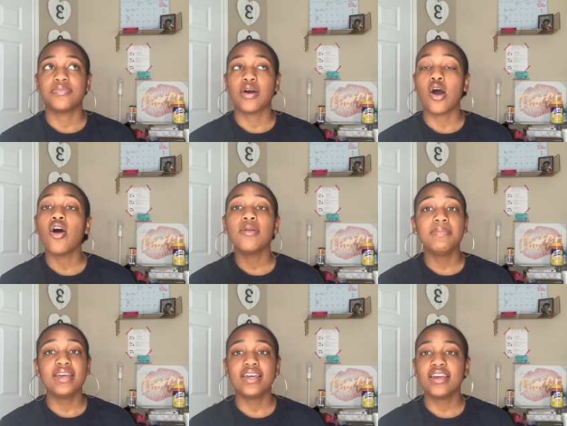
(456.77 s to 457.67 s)
on
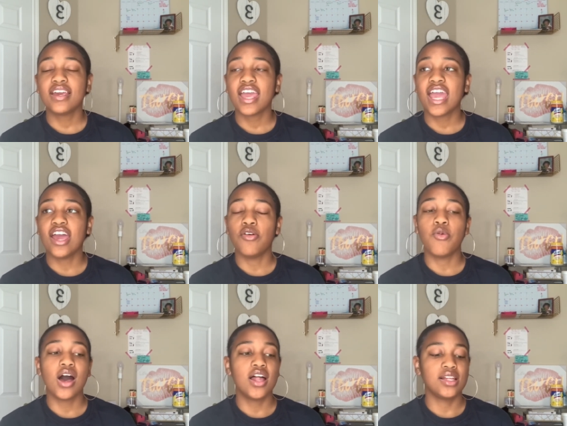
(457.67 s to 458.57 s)
me and
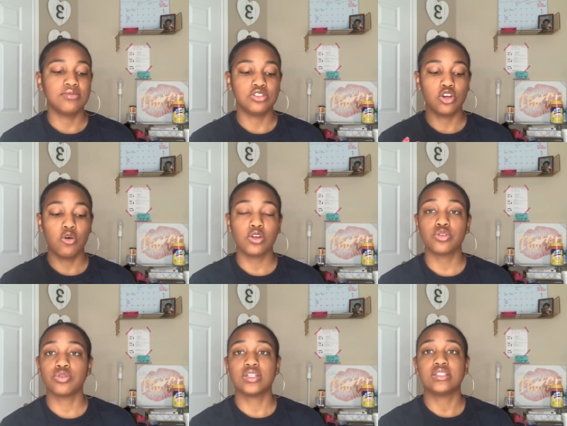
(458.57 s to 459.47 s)
while I'm going
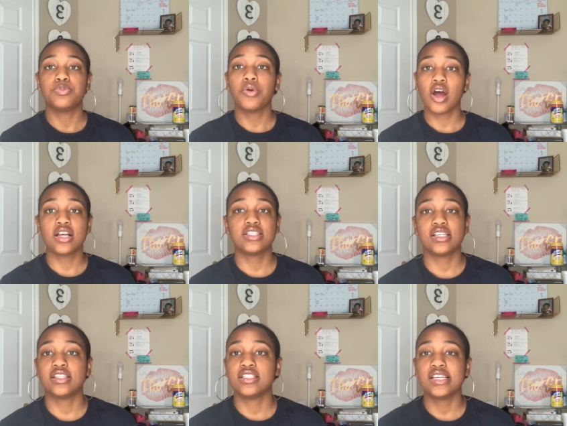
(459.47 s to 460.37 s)
through this process,
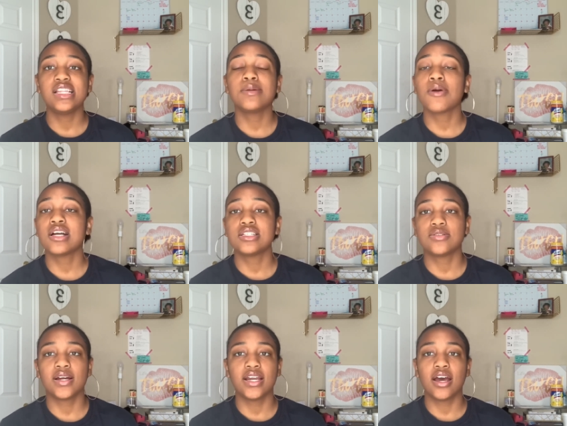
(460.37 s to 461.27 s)
this healing process
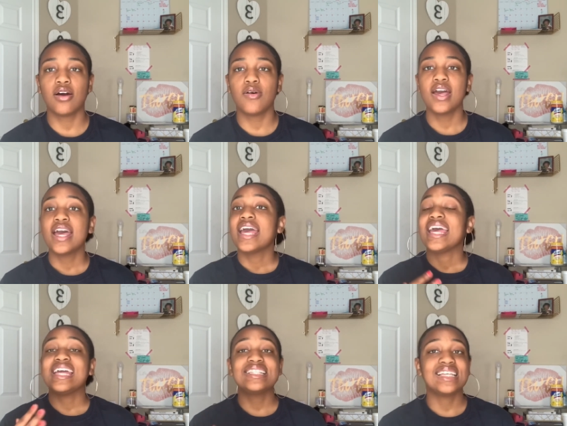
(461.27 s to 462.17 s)
right now,
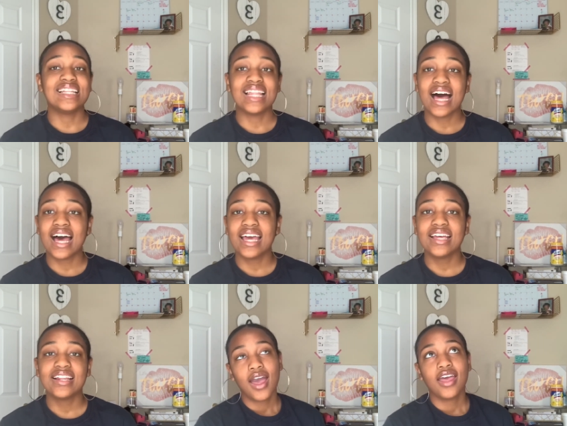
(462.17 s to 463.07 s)
it's a lot,
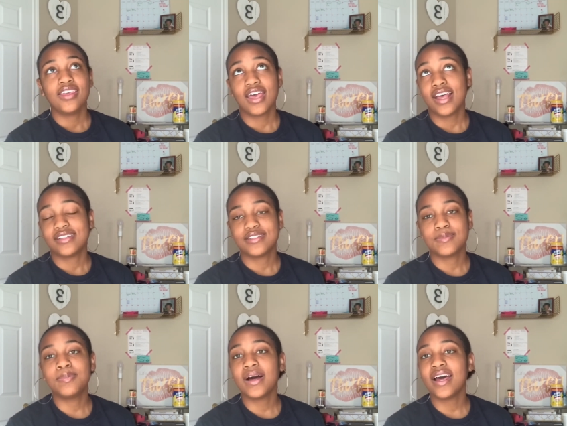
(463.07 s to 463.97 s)
yes.
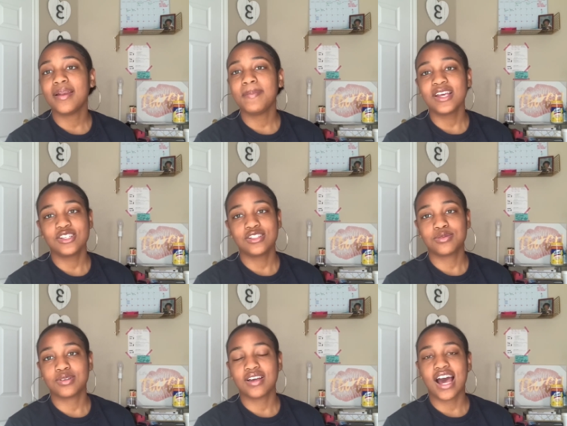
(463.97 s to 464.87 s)
But make sure you
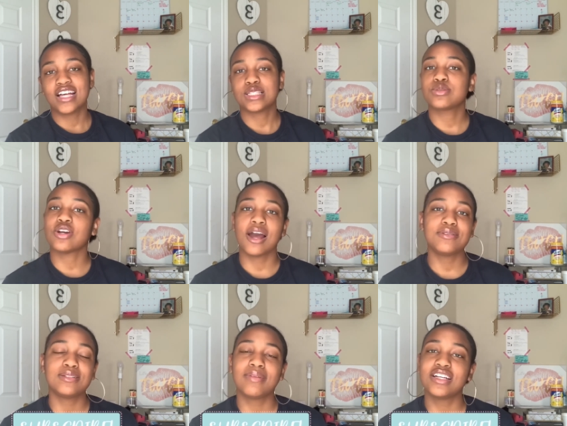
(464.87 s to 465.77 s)
guys subscribe
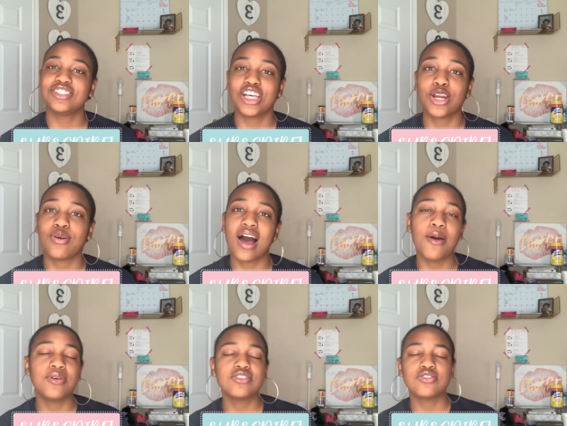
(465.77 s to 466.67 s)
to my channel. I
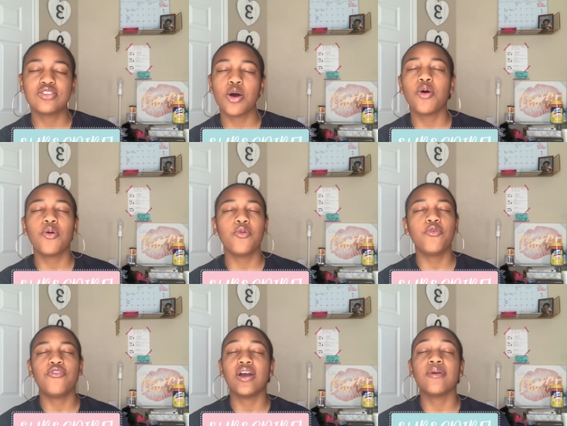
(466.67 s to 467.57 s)
would so
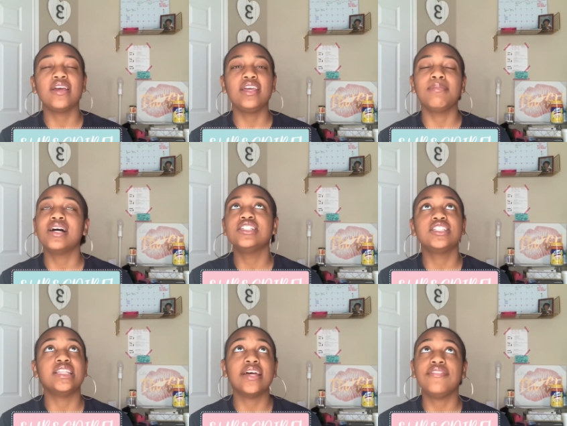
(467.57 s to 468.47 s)
very much
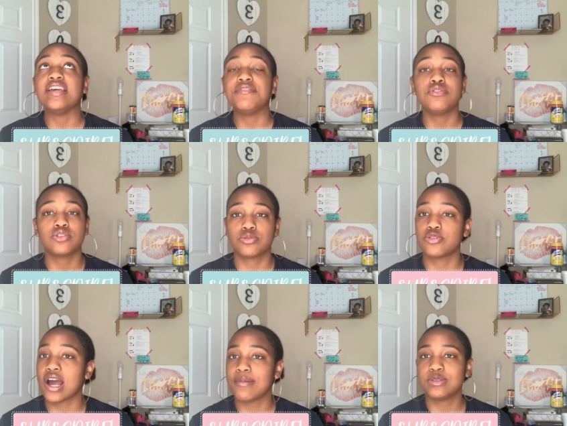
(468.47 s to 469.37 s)
love it if you
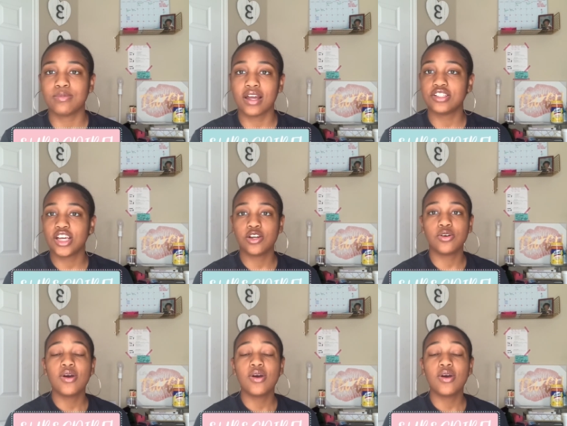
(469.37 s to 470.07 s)
subscribe to my channel.